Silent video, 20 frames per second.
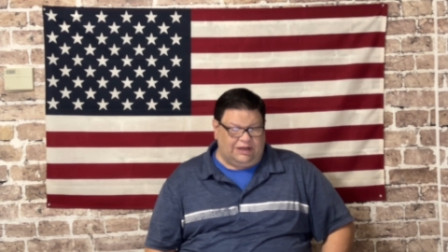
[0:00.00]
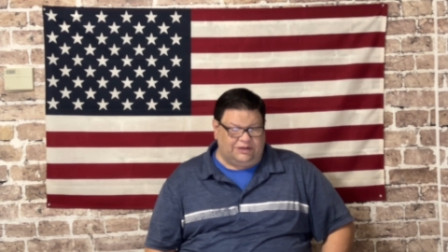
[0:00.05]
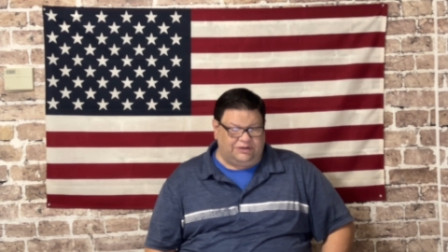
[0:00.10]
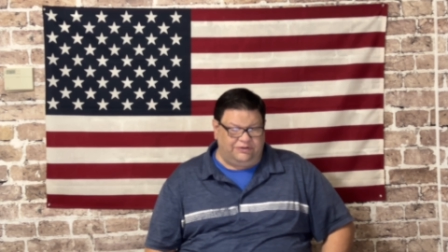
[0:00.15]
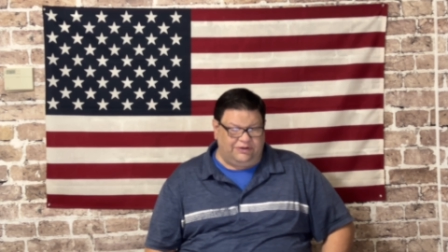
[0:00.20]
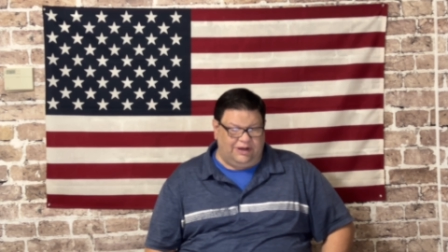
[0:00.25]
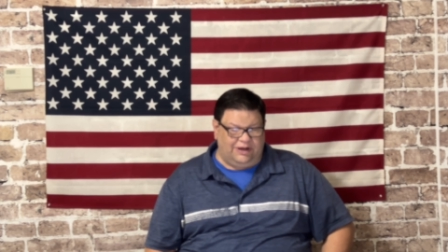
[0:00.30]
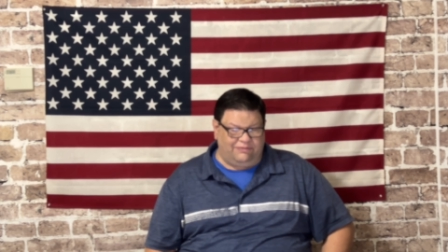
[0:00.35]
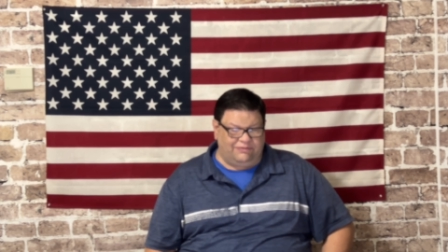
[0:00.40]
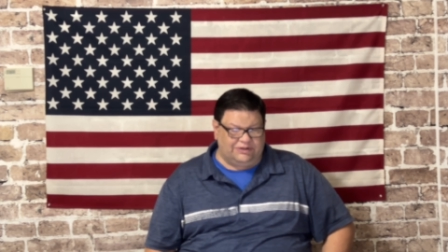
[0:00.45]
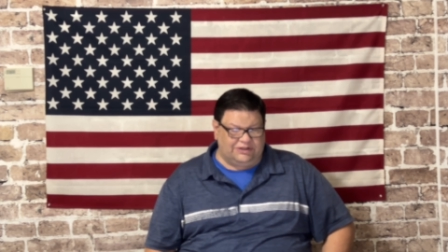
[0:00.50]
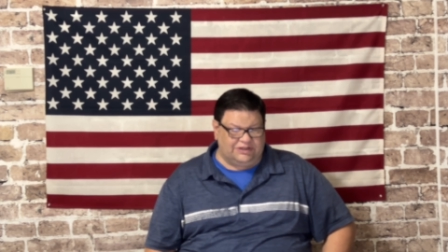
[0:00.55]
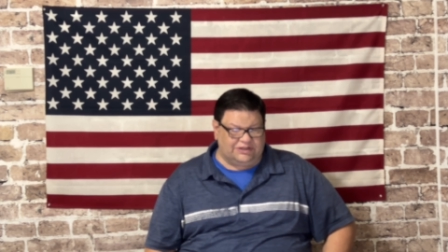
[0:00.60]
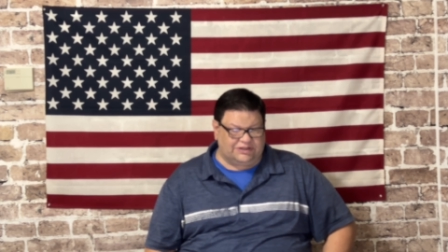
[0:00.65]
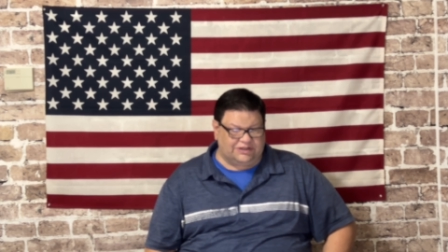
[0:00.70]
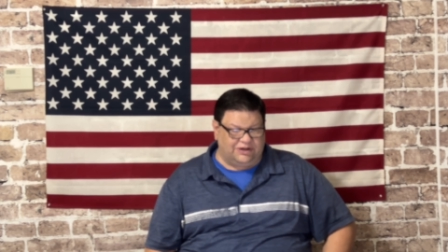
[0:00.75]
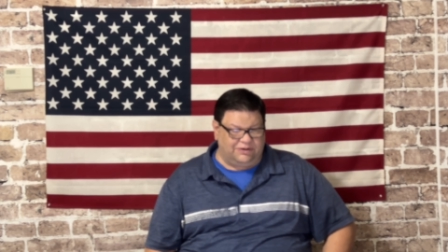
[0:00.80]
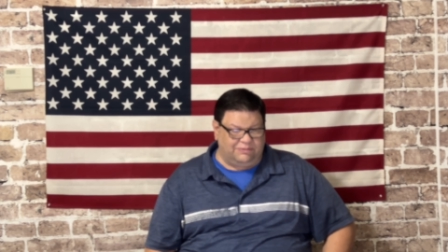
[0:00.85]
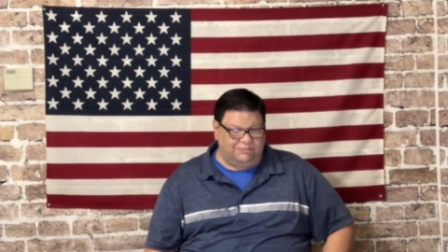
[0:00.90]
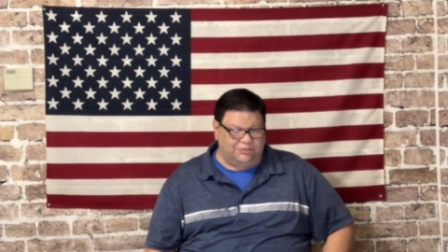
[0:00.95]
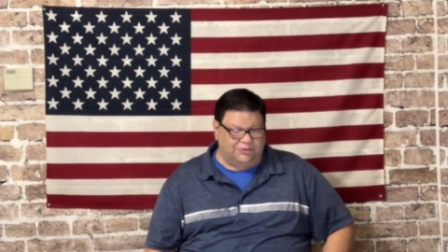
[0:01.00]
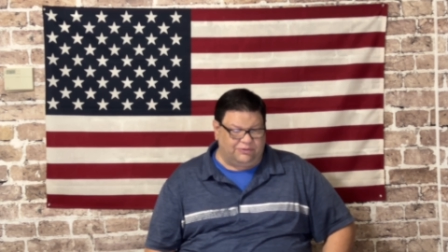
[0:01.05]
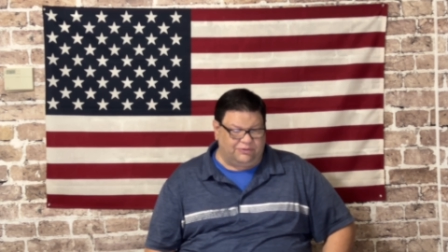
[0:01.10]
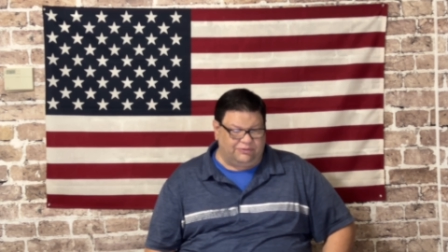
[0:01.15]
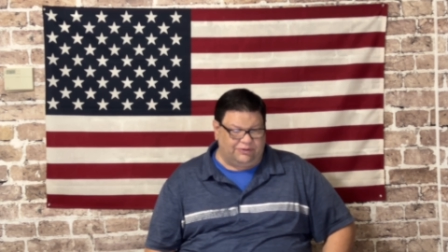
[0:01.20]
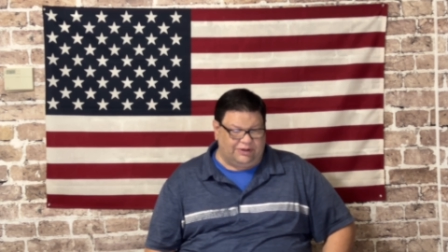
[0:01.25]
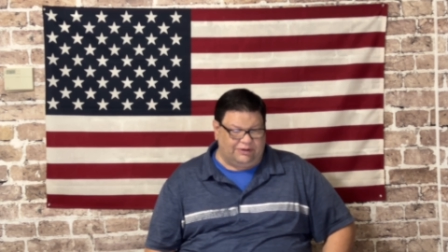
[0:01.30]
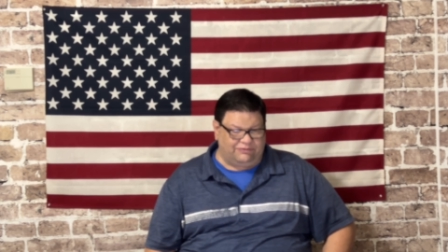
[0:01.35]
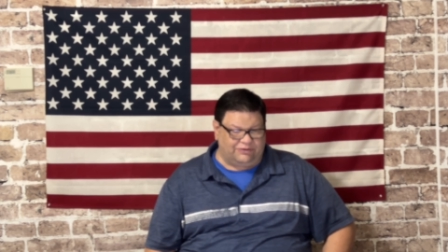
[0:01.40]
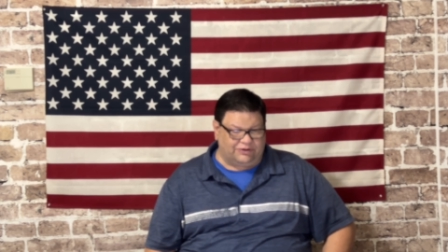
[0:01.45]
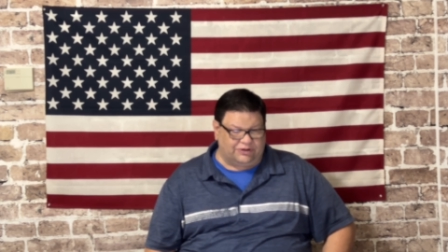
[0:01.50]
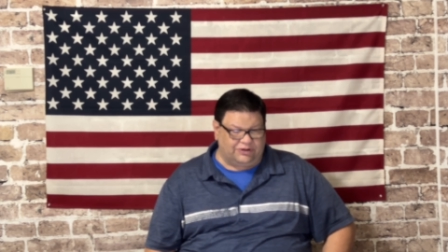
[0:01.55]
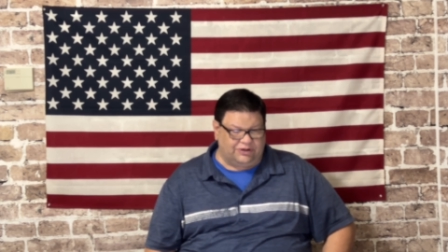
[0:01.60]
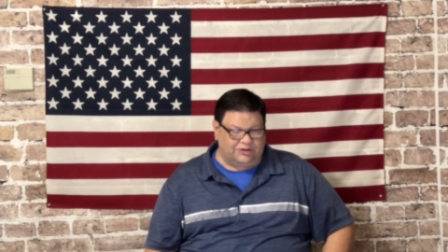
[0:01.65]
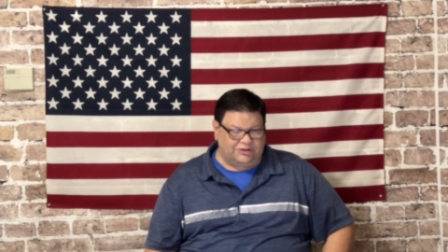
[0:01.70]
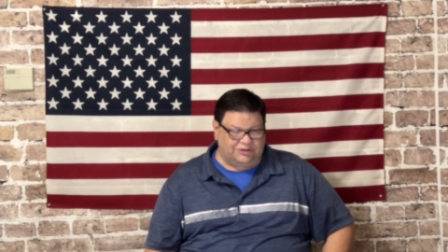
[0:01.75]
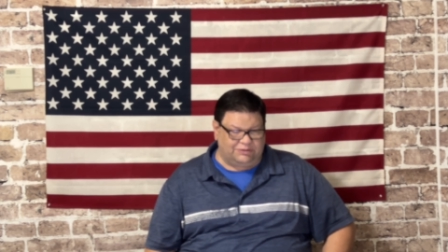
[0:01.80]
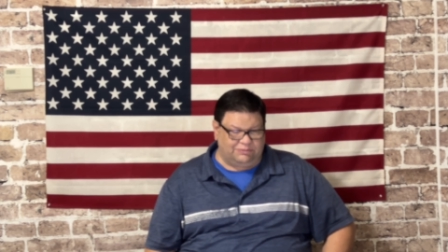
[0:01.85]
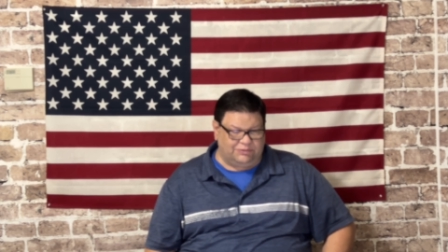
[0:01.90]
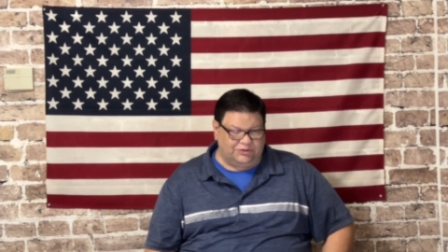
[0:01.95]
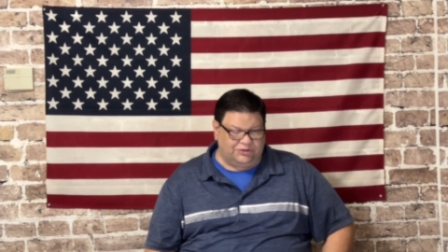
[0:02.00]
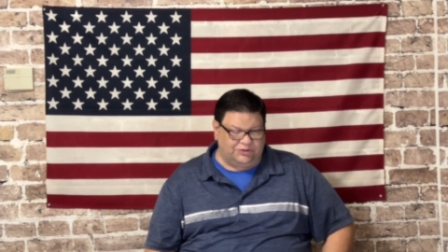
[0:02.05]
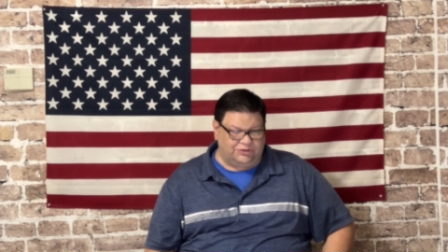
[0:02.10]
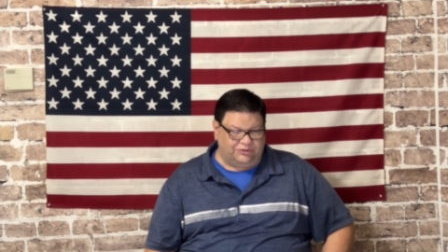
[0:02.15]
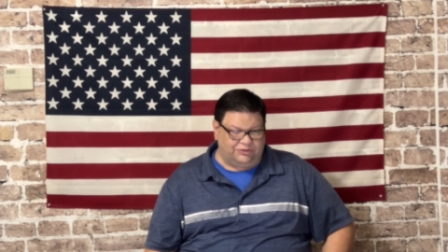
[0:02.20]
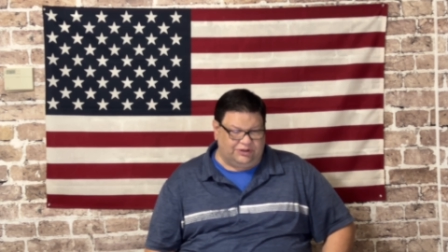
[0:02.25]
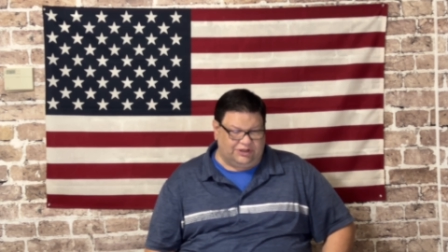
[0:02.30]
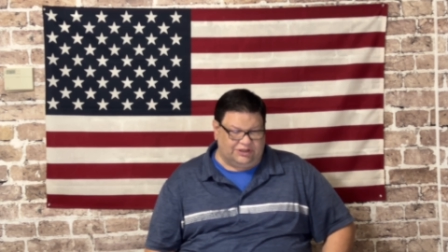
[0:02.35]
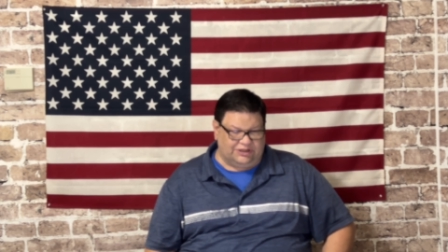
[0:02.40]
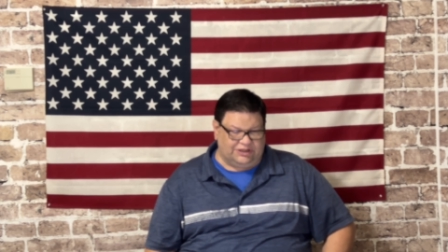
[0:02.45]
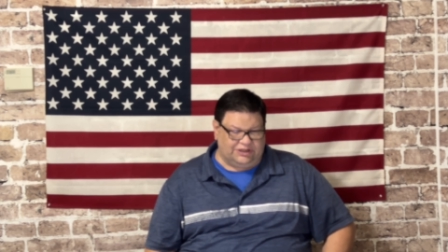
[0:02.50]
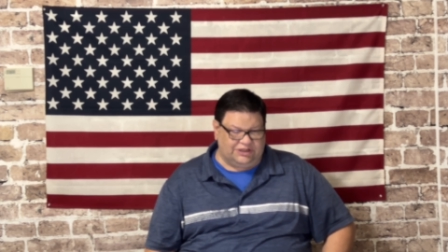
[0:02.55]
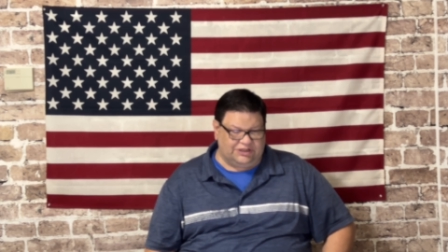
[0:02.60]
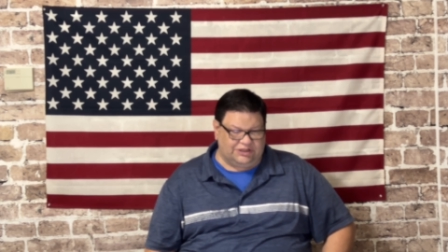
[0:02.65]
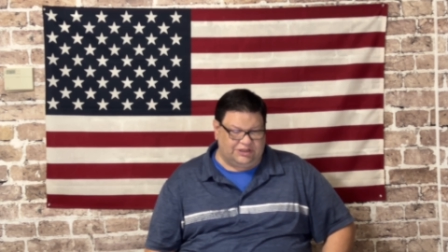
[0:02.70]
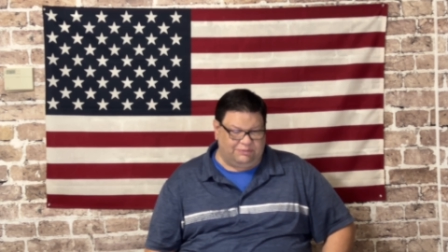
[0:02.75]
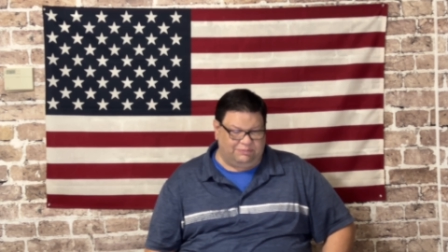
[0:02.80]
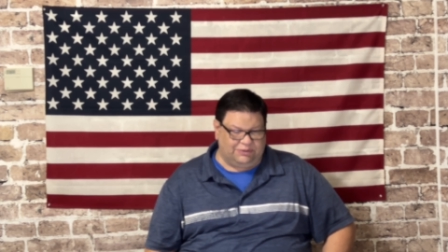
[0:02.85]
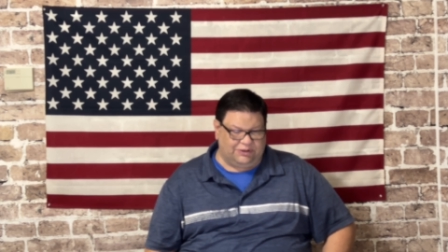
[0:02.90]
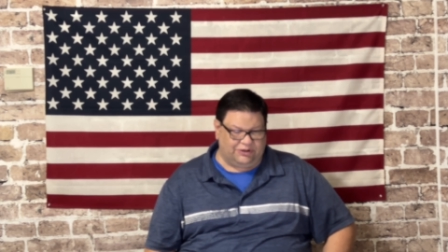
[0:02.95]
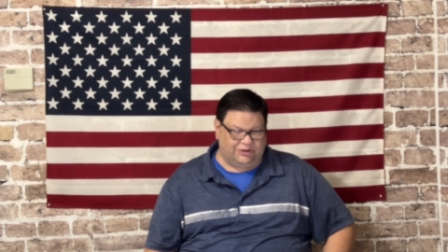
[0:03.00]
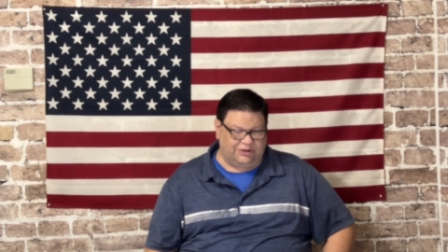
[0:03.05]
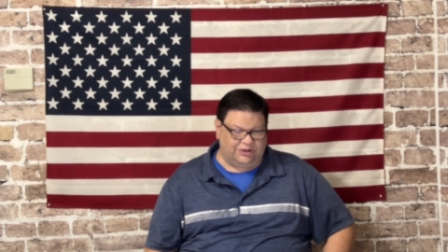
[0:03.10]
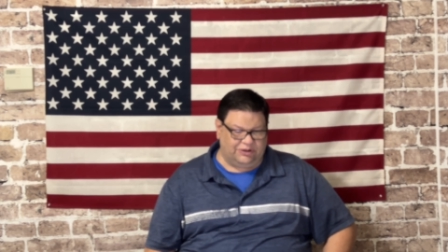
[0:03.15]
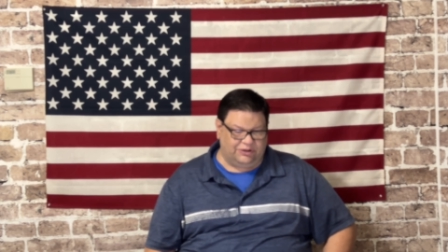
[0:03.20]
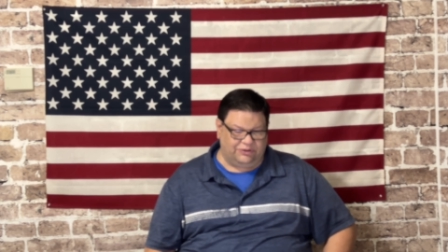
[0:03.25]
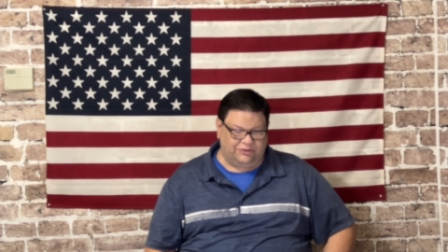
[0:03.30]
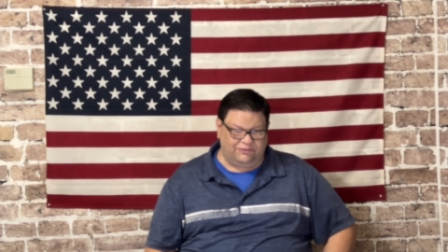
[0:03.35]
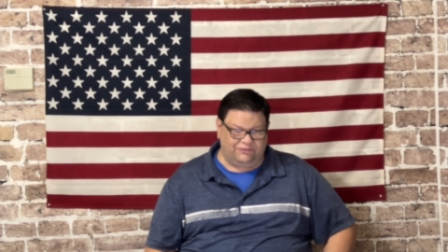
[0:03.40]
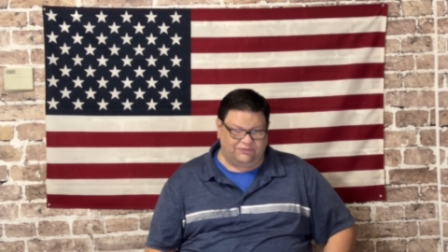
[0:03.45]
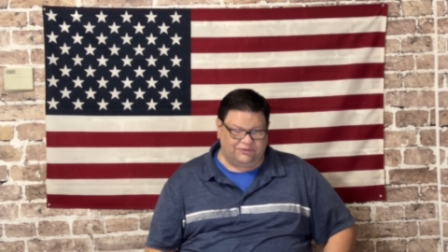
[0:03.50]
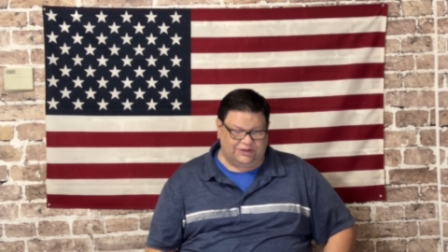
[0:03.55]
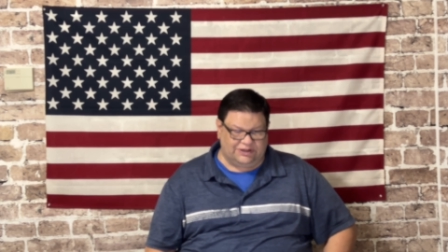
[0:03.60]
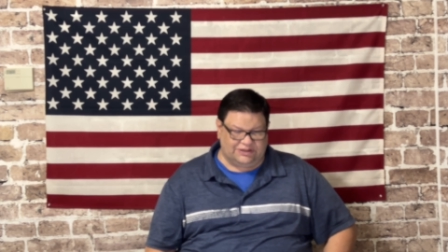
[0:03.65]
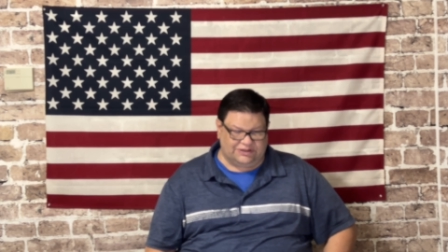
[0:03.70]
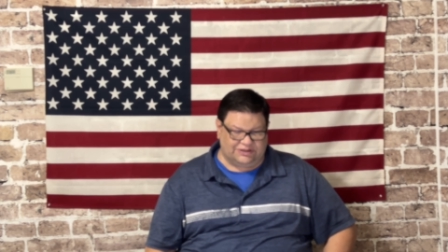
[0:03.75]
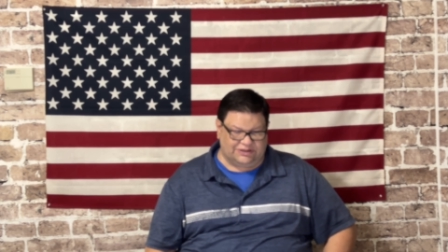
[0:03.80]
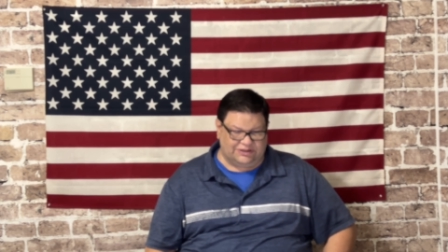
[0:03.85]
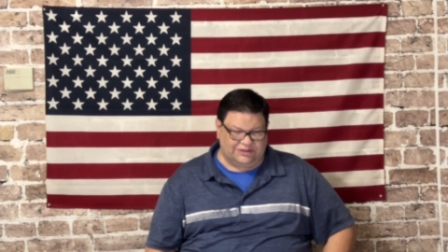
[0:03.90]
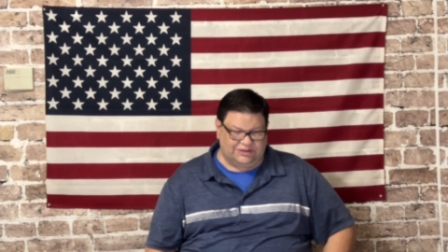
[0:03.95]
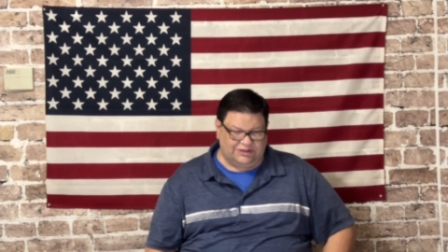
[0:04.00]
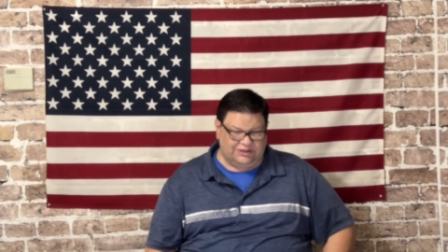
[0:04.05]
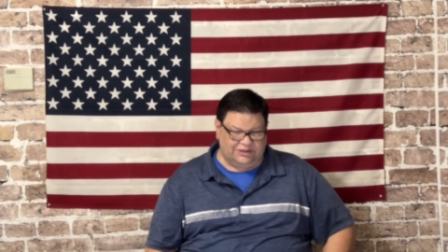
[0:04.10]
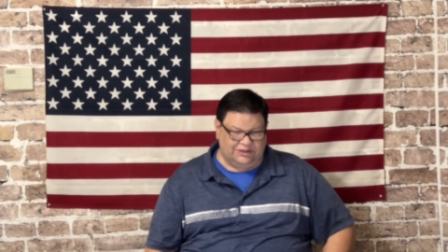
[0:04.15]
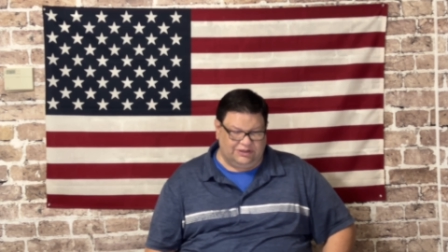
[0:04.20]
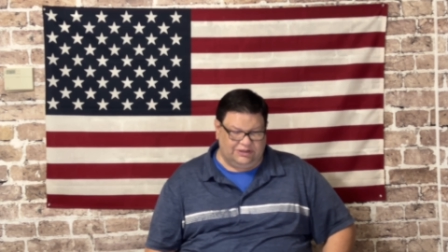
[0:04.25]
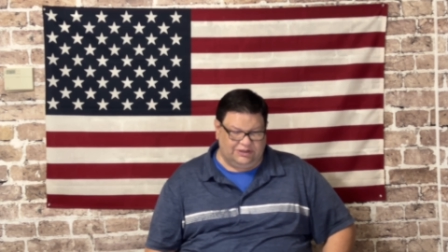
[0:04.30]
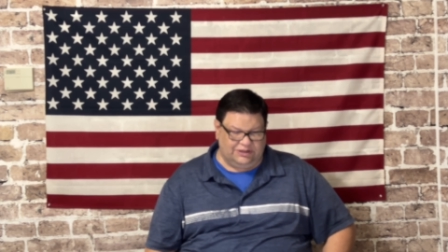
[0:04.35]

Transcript: I do have a discount program for customers who can teach the parrot new phrases.